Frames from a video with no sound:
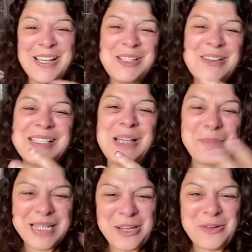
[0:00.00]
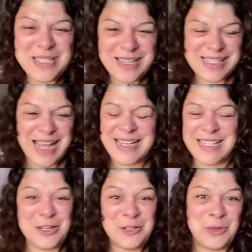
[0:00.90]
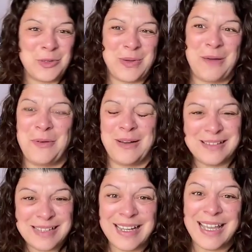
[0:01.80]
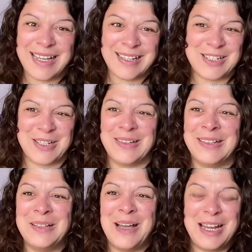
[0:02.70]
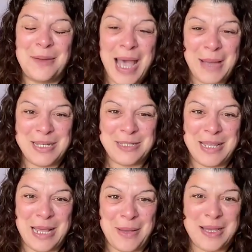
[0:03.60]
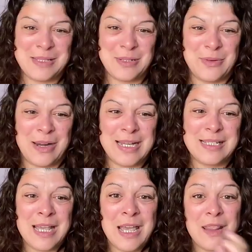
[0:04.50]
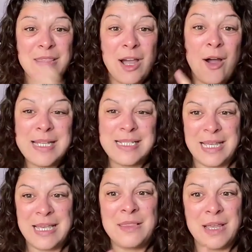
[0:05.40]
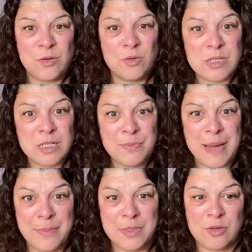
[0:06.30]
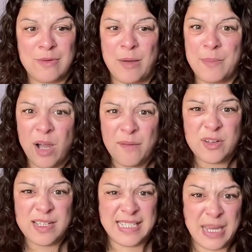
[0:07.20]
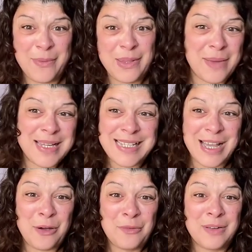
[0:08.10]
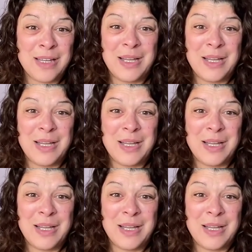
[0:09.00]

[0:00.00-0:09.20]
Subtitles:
So as somebody who does that, he's like, you talk to everyone. I was like, yeah, I do. And I'm happy to be that person, right? The idea that in order to be able to ground me, I've got to sit with myself.